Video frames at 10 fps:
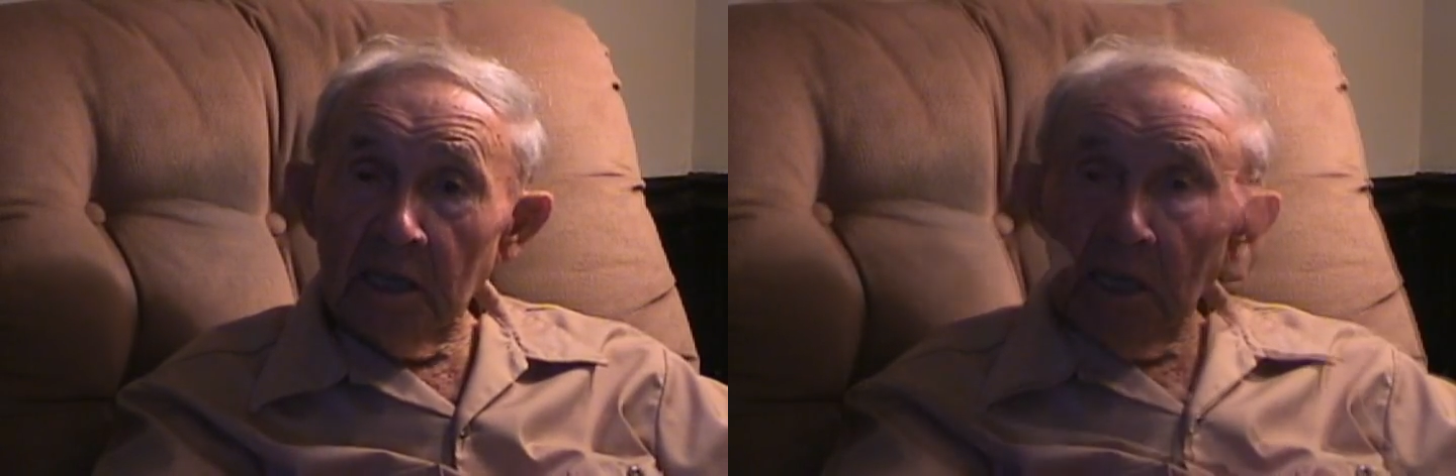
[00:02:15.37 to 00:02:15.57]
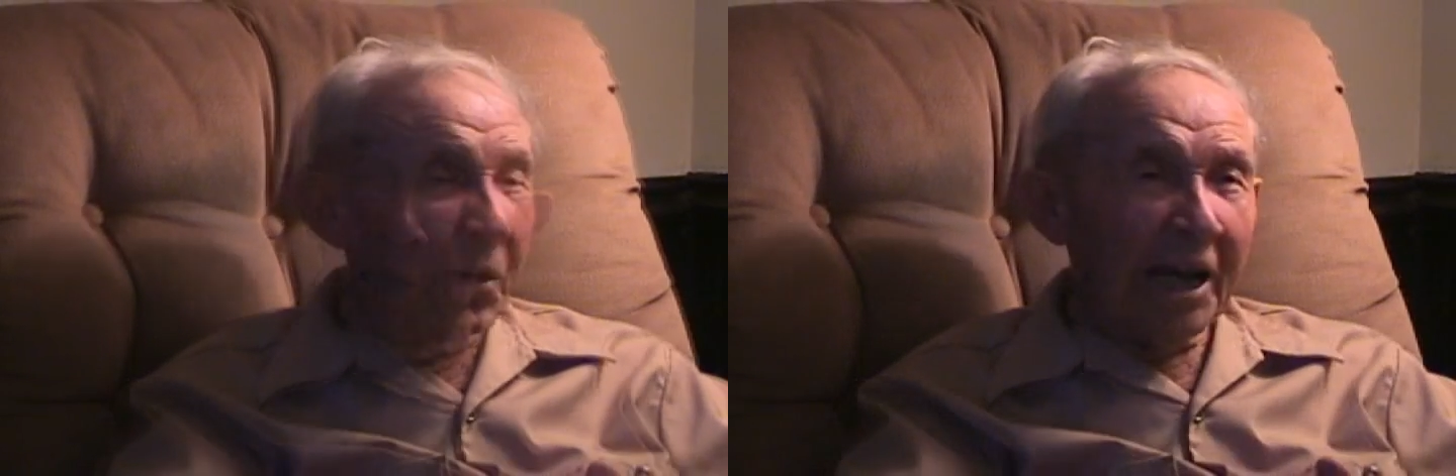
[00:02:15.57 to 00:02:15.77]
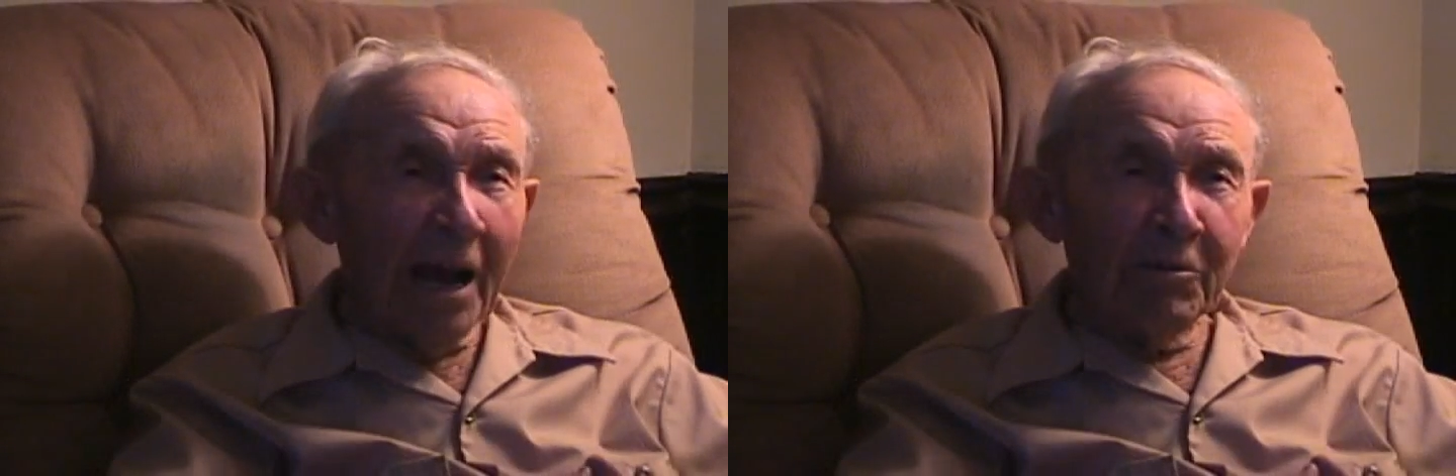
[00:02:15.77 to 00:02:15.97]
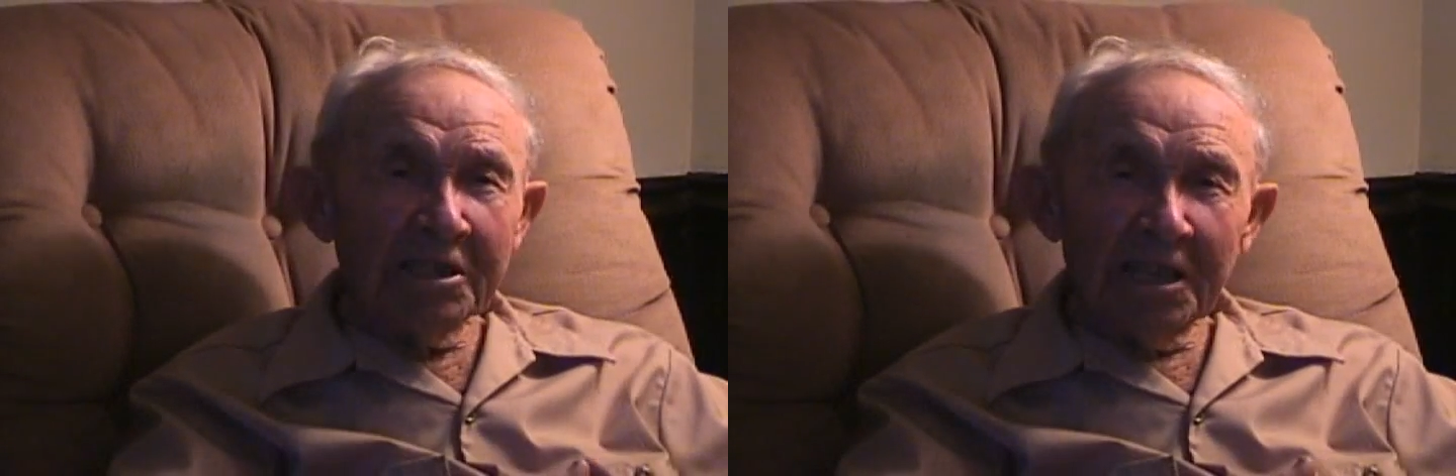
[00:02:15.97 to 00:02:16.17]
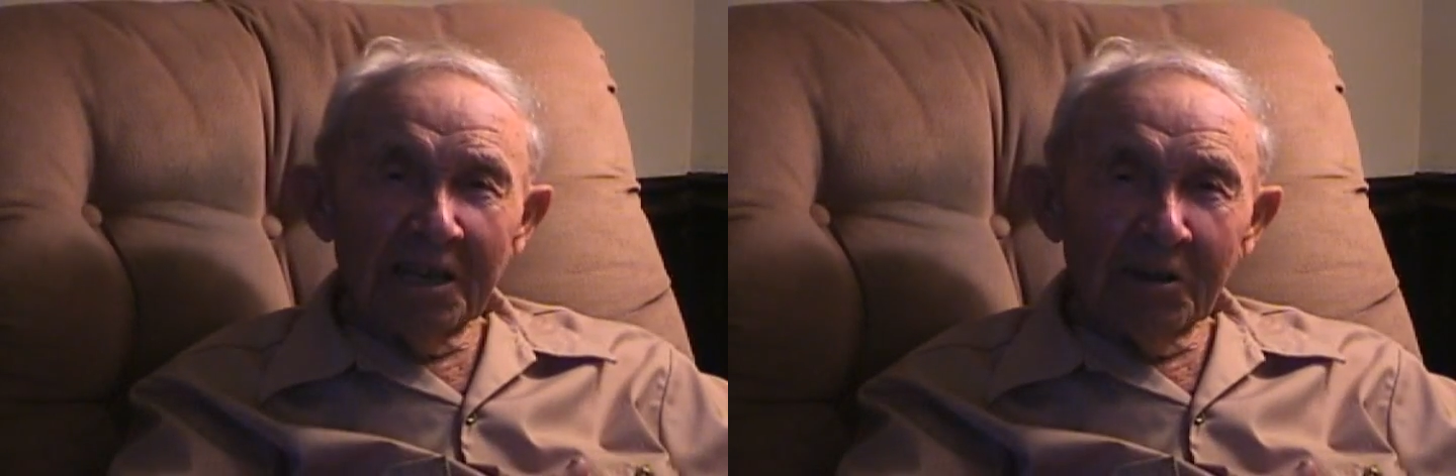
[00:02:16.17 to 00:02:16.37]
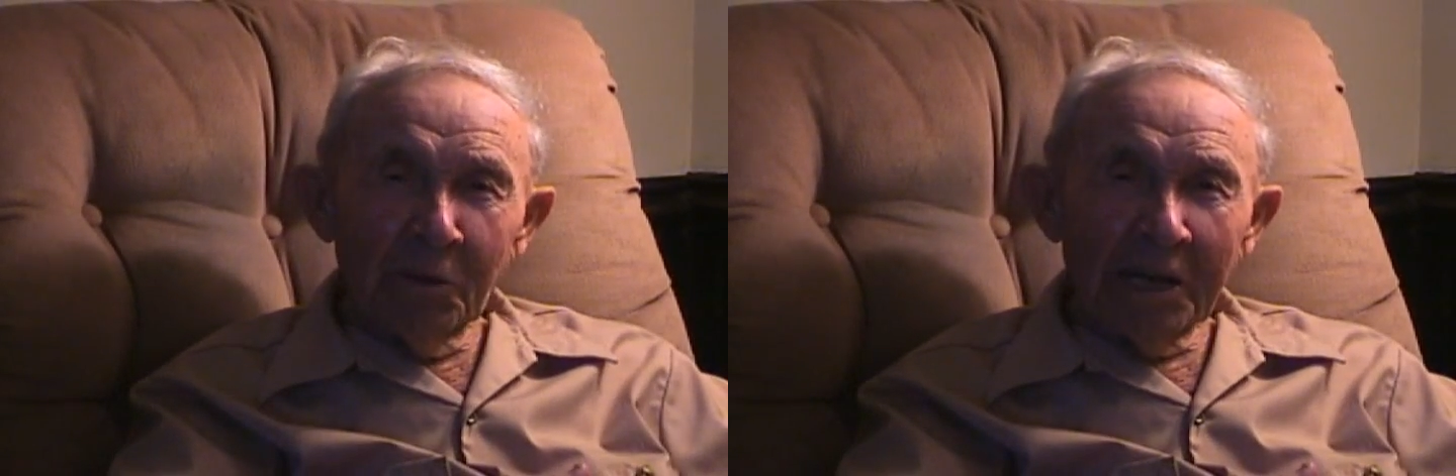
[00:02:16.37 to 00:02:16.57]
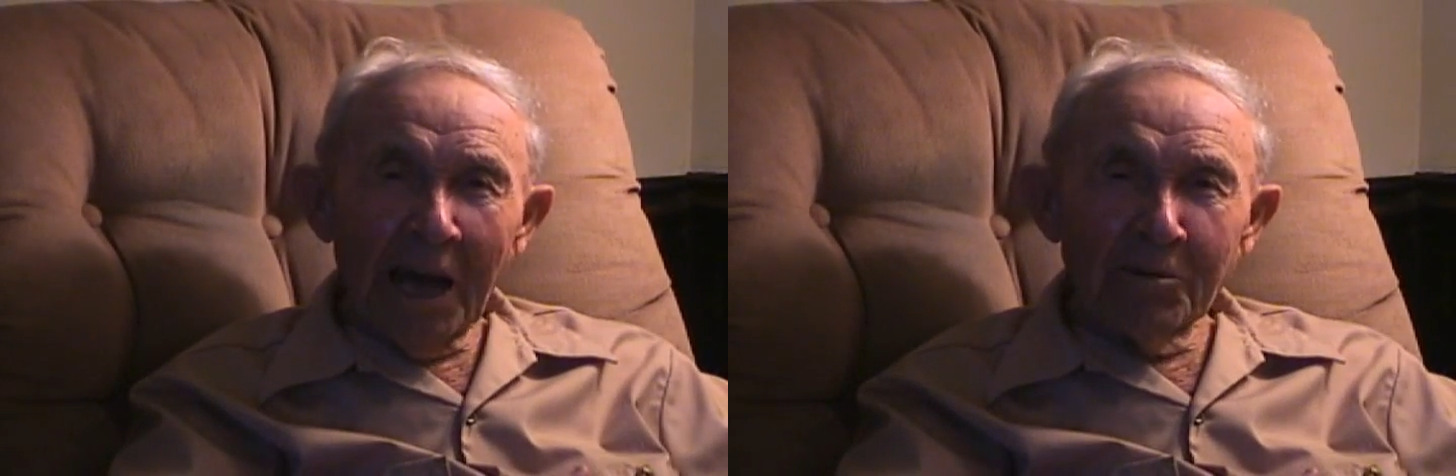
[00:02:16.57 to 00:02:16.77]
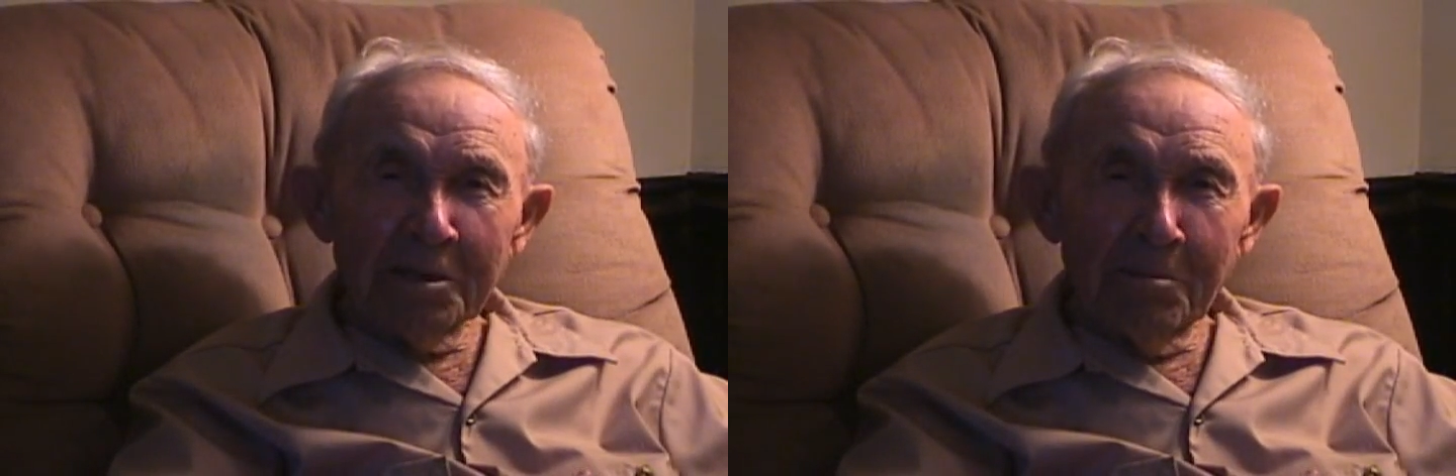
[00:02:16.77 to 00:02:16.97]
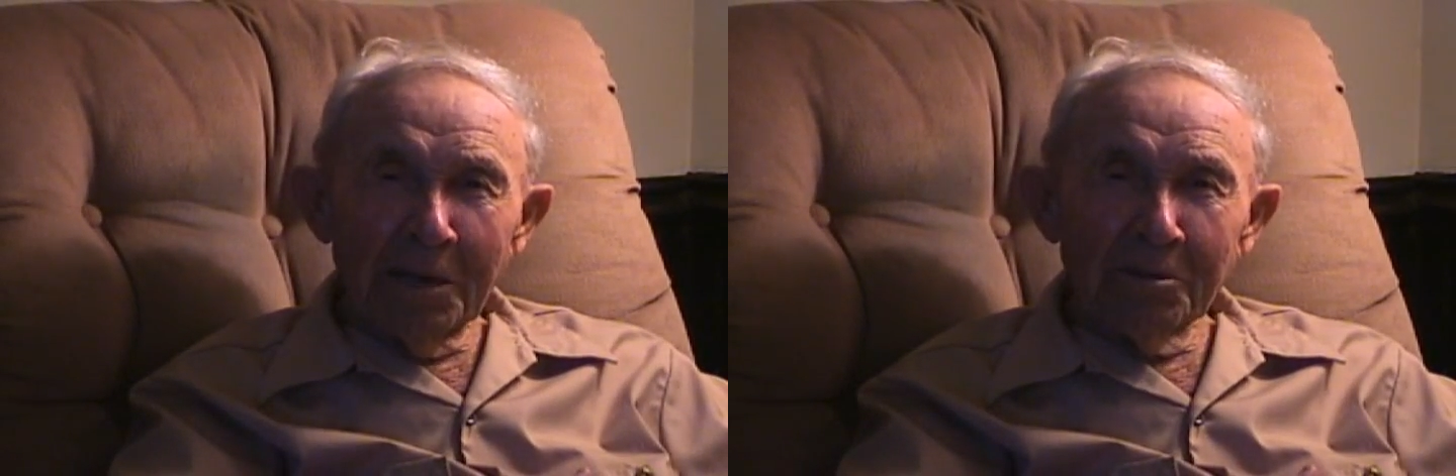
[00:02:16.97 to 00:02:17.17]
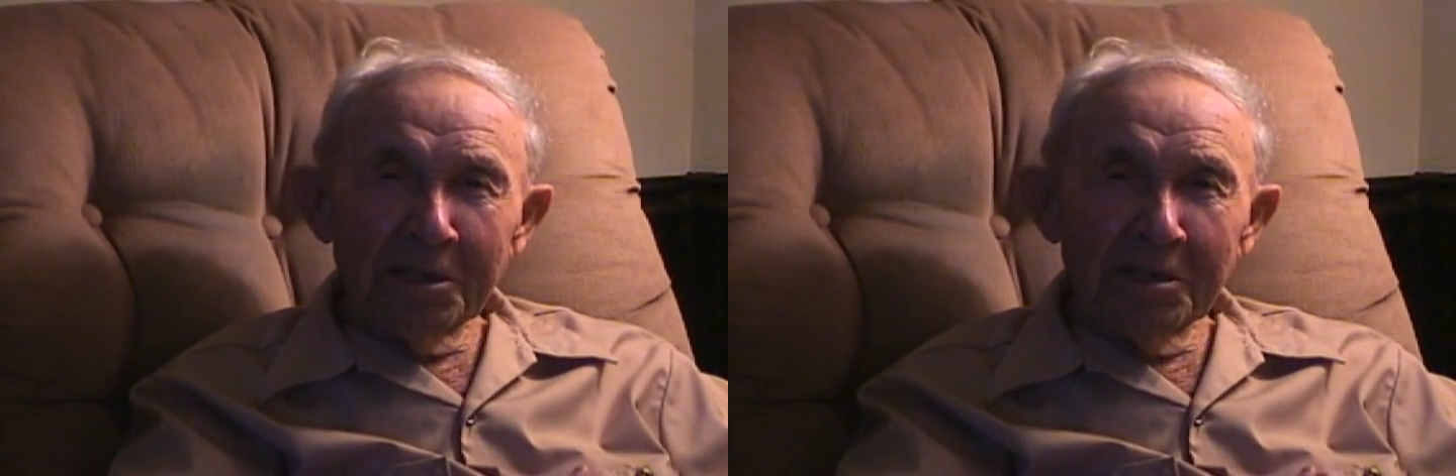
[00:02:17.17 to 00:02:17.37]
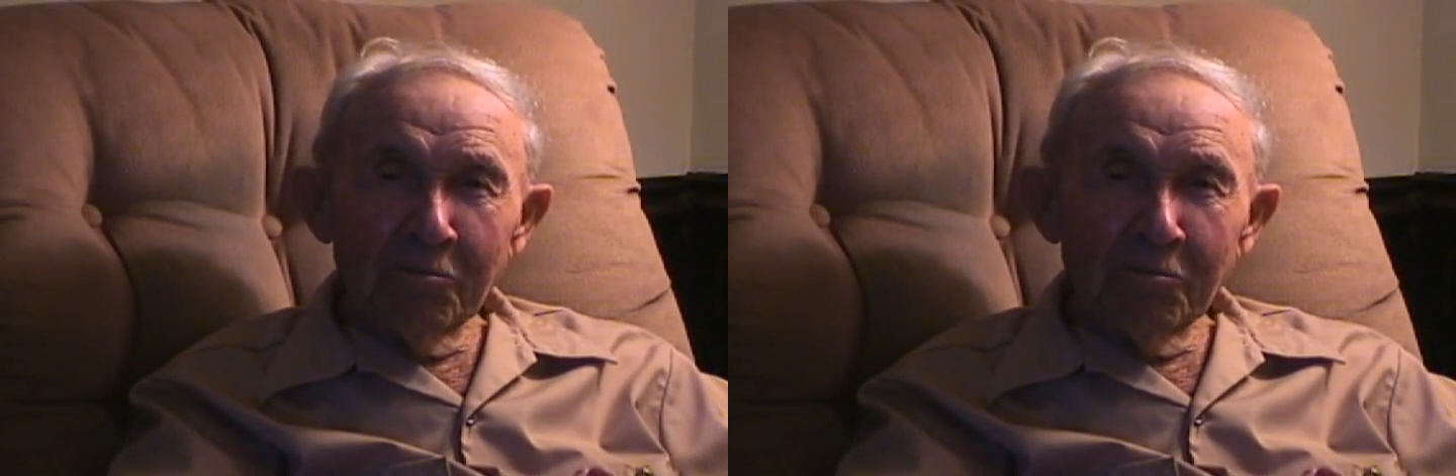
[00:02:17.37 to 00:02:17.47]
When I was about,